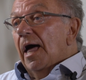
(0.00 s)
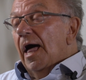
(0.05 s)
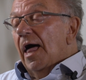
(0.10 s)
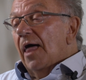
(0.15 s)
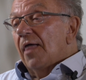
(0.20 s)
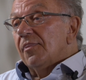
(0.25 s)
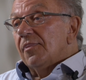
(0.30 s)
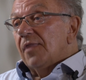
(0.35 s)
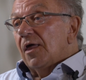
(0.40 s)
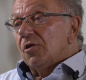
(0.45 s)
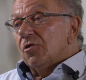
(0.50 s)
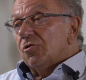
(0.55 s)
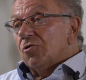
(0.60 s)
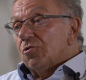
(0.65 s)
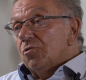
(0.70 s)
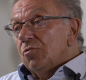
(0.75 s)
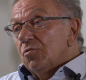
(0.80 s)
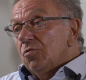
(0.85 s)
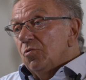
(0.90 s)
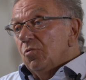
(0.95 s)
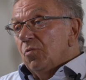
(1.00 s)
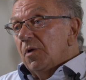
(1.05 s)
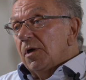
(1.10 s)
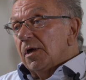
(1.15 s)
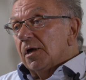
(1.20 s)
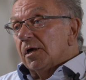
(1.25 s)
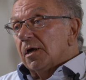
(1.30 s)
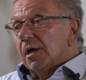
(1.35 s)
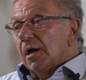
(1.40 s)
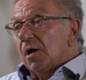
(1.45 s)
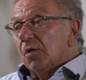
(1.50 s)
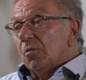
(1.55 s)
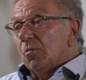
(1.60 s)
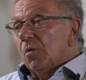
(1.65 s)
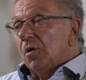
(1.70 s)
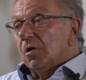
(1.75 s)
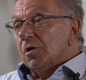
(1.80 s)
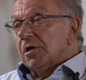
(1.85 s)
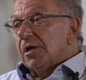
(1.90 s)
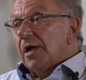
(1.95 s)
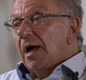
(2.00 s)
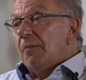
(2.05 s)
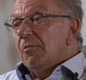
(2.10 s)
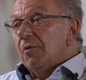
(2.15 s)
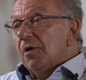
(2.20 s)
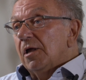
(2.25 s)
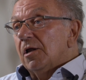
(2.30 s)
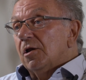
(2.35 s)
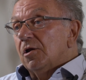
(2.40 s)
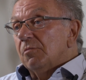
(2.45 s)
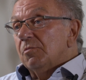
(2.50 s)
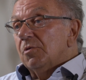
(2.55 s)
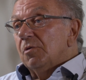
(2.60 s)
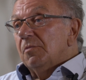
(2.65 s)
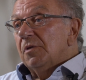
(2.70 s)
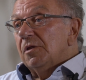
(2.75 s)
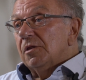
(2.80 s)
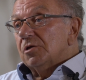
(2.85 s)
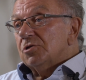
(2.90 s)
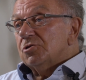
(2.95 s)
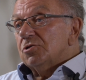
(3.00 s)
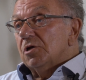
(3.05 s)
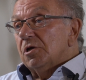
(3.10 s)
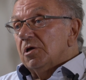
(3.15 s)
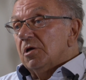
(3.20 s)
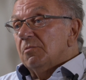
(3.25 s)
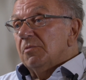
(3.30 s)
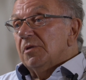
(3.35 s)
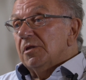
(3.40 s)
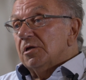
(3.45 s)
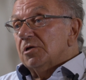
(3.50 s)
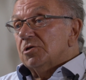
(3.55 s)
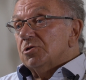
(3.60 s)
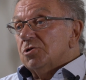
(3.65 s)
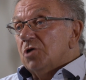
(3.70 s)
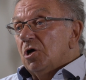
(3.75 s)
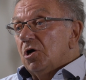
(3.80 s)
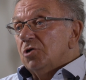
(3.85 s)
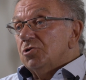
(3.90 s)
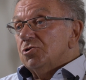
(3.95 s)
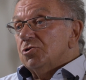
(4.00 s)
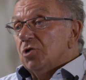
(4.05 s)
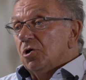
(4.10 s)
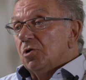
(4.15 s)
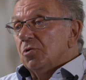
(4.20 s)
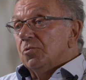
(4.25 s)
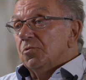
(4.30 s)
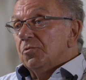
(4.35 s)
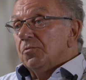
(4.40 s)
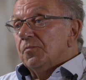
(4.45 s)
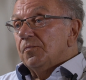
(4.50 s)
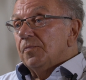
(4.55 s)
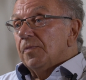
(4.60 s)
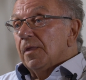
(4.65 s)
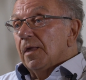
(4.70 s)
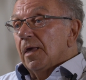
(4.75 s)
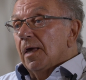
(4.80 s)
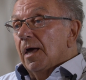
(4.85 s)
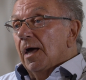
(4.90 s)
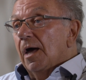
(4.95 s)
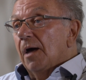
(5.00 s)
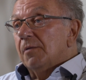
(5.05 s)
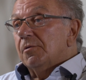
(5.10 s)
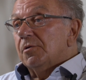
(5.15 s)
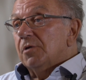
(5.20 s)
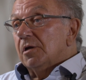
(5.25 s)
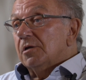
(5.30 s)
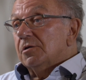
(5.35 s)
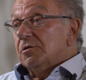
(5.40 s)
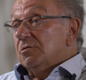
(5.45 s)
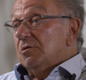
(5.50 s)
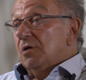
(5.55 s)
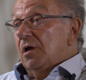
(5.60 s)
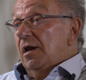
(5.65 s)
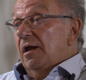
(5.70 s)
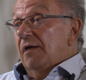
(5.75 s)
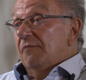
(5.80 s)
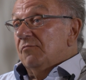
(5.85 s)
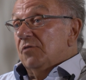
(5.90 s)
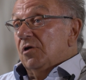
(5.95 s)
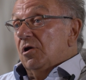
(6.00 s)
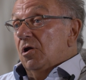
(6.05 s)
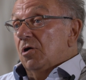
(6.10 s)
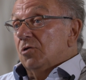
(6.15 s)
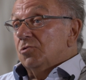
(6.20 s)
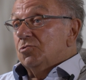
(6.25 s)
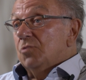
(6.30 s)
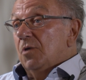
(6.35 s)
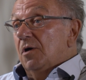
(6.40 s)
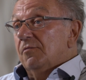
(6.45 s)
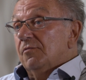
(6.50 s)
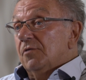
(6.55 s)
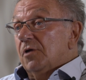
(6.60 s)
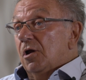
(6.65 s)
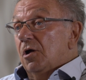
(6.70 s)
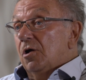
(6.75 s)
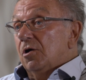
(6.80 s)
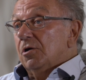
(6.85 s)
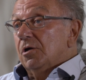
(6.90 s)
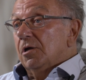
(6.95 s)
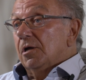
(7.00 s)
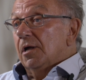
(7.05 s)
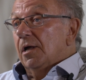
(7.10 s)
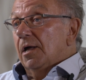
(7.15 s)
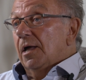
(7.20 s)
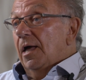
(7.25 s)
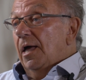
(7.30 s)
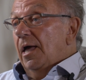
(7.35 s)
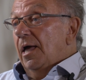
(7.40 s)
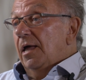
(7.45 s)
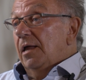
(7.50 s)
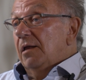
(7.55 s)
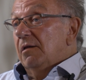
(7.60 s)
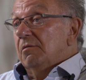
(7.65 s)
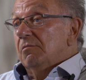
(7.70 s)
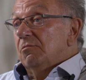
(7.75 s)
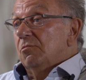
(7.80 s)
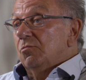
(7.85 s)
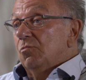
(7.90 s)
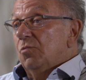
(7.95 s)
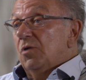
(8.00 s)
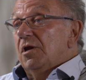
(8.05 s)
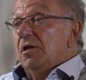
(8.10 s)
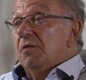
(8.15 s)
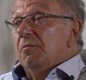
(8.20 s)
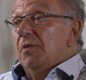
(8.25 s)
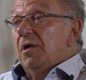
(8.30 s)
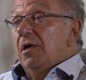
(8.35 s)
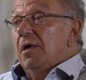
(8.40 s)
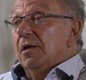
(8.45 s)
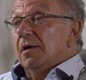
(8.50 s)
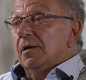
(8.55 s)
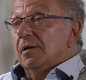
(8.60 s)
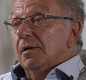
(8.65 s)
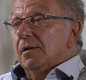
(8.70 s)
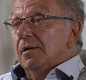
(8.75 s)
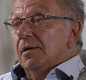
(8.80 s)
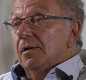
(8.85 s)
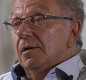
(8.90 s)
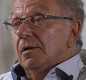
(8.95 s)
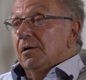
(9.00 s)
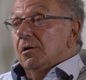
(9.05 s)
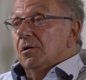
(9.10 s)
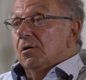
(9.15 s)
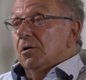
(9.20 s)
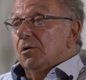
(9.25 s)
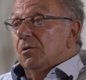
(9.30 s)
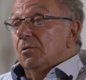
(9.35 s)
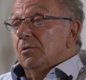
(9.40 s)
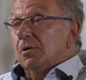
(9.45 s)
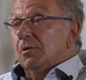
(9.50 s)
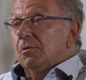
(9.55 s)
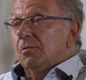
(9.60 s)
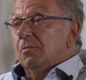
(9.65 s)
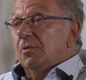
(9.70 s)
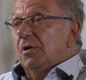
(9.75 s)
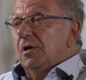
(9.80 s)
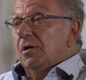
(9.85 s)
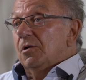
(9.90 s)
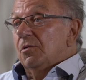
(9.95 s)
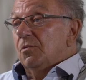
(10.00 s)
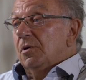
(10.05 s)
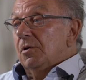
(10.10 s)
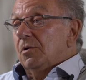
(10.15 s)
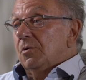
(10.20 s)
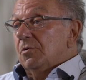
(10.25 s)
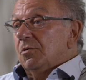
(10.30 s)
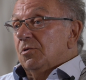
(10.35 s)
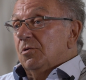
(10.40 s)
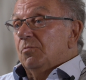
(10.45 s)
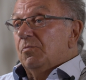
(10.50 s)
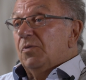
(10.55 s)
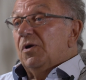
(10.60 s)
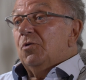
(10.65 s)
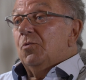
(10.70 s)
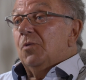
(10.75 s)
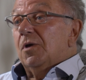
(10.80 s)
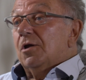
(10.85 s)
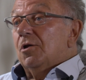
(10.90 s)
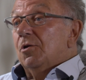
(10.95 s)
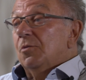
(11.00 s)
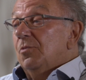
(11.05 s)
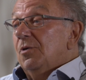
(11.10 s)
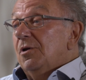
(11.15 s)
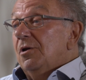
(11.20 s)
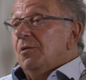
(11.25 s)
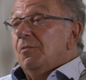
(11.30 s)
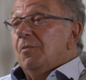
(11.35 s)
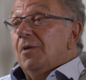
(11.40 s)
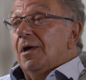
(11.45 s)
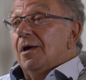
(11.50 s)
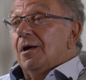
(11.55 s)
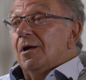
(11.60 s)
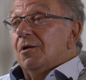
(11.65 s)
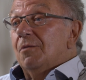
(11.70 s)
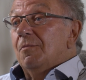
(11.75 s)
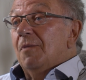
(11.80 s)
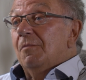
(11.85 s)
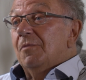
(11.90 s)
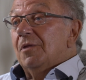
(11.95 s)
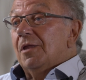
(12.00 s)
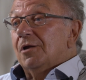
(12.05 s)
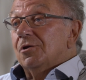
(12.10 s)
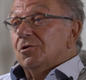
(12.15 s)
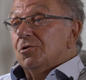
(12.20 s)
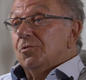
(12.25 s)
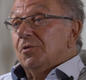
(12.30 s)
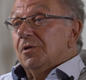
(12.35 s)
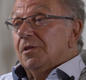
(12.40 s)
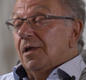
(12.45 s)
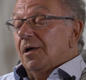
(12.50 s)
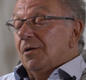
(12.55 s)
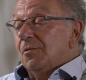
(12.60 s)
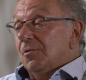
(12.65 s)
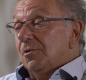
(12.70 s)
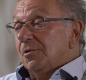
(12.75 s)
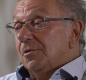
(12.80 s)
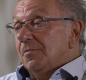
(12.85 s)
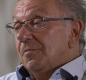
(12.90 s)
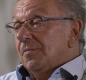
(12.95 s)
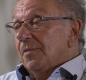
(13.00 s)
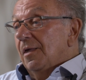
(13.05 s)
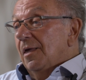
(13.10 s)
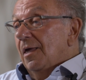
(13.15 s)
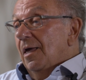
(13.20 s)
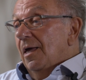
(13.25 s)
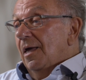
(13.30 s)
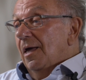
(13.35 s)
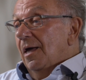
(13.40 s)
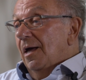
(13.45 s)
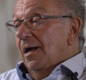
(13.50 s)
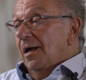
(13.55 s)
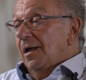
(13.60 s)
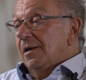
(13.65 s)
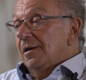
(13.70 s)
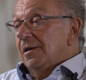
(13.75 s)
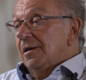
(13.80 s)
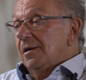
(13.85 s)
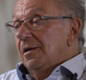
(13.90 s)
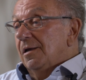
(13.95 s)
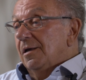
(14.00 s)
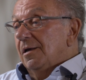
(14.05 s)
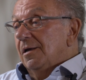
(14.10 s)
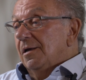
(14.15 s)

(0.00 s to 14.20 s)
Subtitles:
and then through the week at one cabaret club you'd be the star show at 11 o'clock, 12 o'clock in Whitley Beer. The Pickwick Club, Whitley Beer. I remember doing that one. And